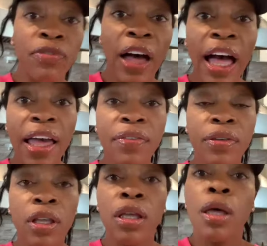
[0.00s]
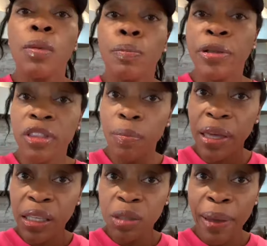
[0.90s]
5, put the
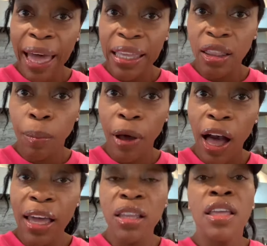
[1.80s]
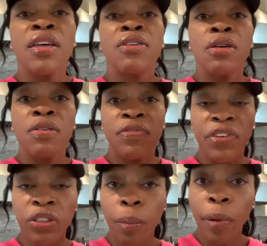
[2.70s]
beans back in the pot.
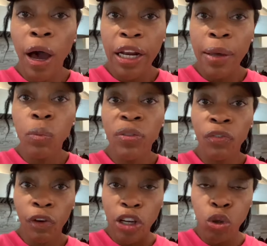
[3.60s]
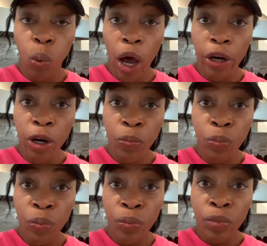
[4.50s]
Fill the pot up with fresh water
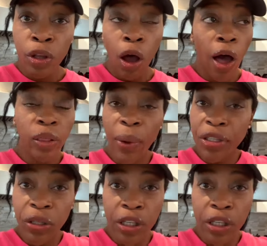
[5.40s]
all the way to the